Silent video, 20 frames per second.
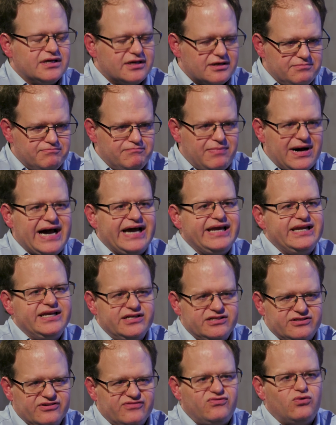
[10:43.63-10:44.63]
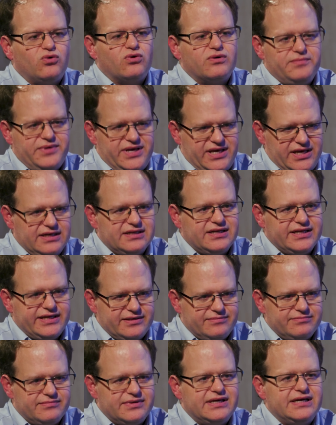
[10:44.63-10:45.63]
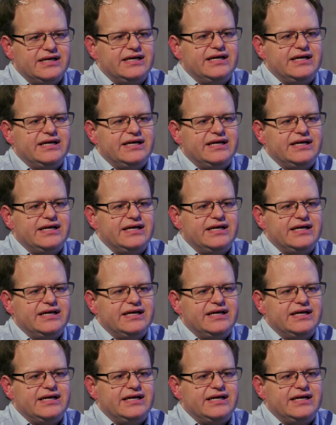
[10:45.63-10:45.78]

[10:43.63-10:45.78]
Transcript: combining to form helium.